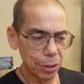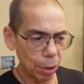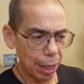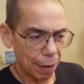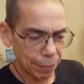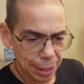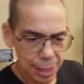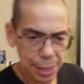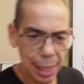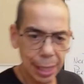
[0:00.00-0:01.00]
sort of have to
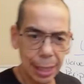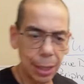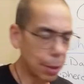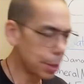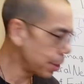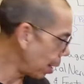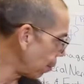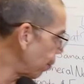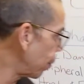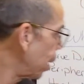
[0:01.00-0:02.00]
steady
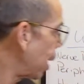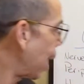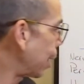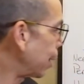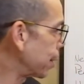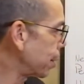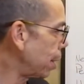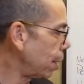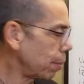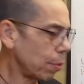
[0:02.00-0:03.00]
yourself. And it's
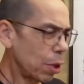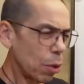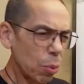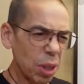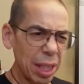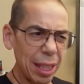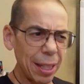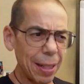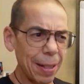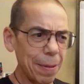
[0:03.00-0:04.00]

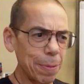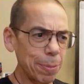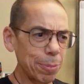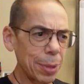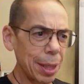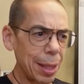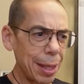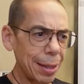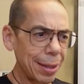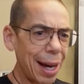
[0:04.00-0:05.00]
really
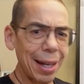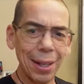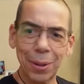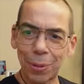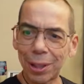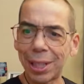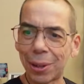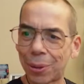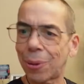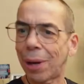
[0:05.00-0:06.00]
not a
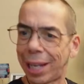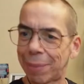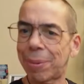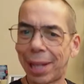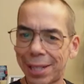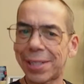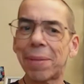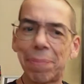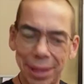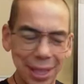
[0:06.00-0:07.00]
really great place
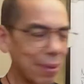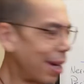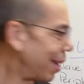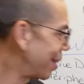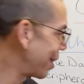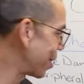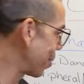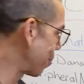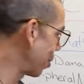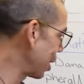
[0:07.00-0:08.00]
to be, right? It
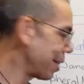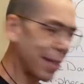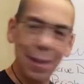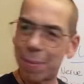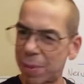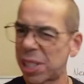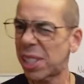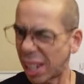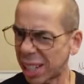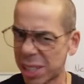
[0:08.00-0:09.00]
really
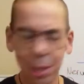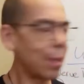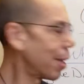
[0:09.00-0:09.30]
sucks,